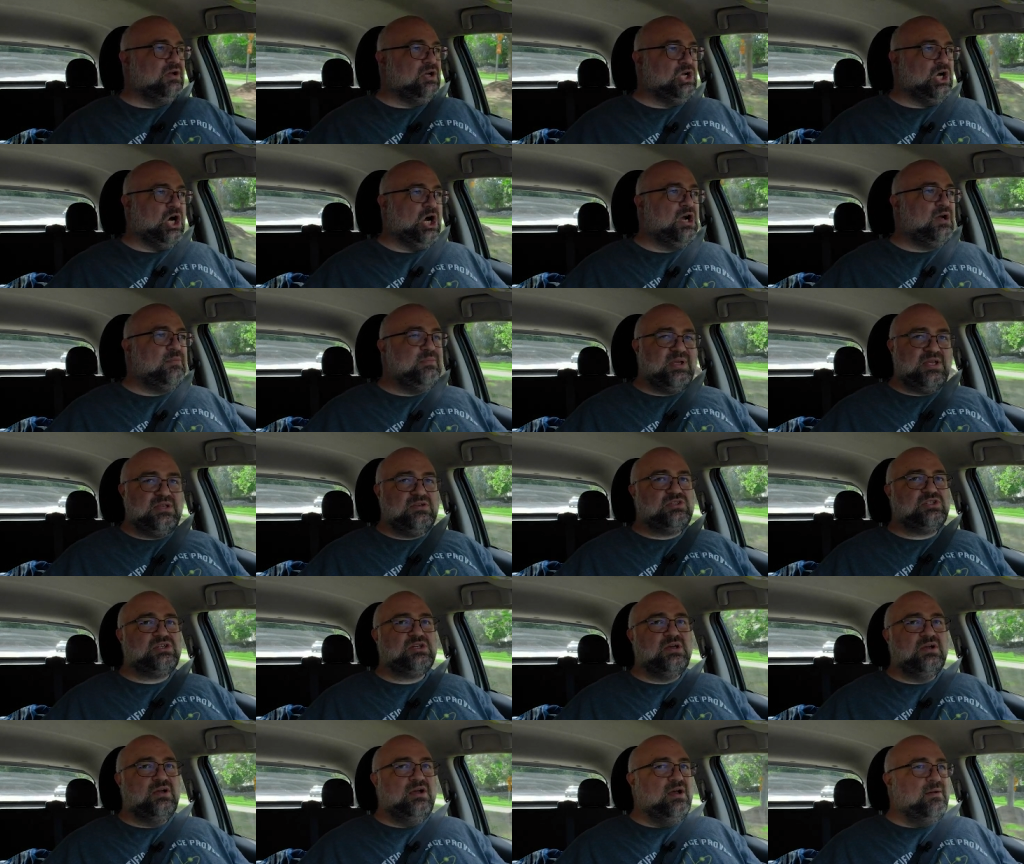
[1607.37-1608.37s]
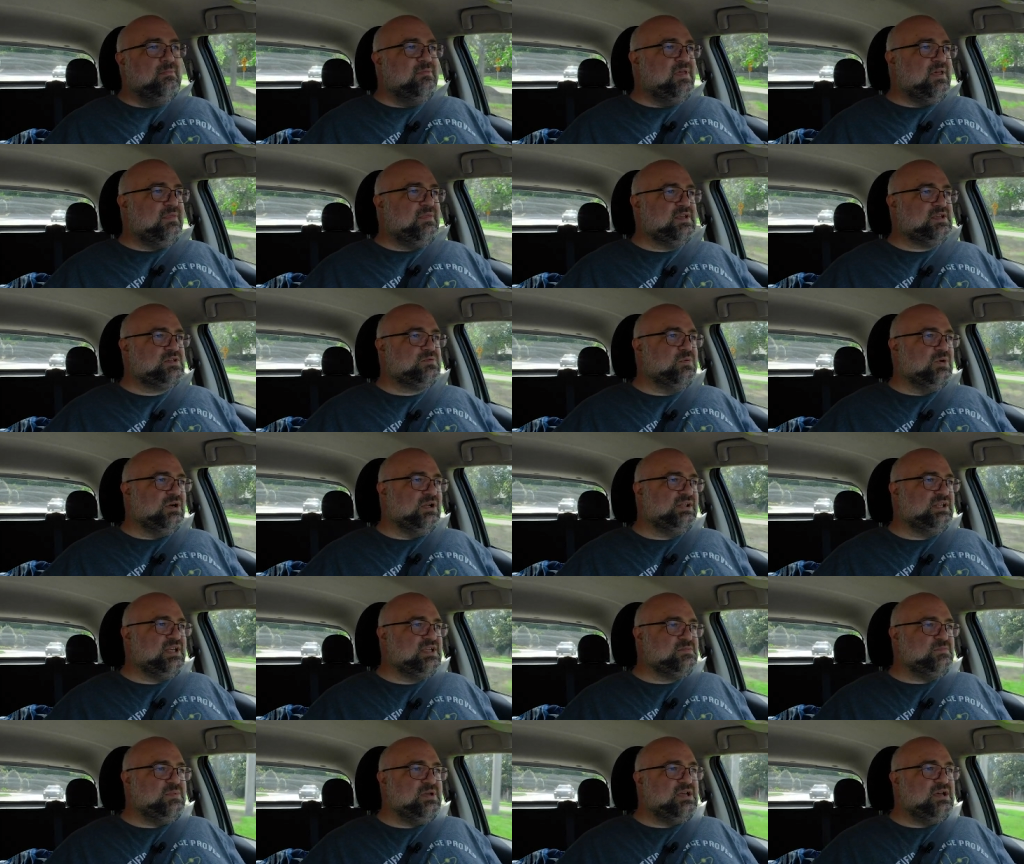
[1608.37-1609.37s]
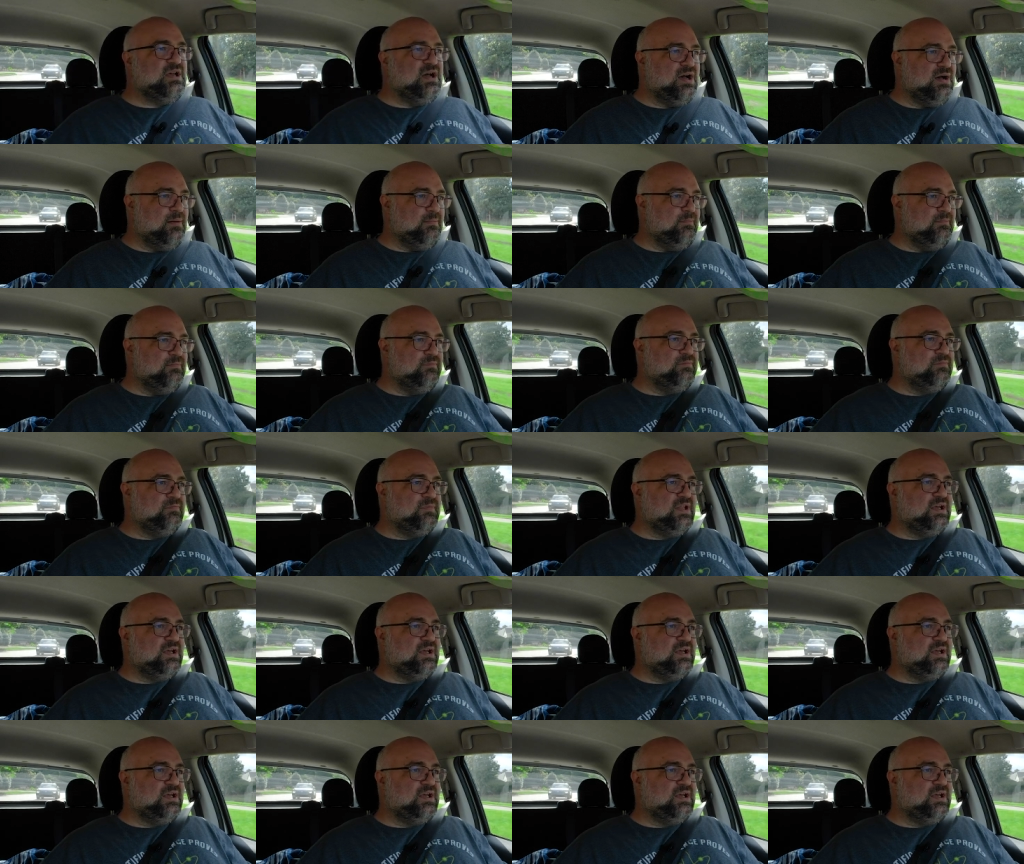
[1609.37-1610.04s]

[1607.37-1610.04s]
garbage that this world has become.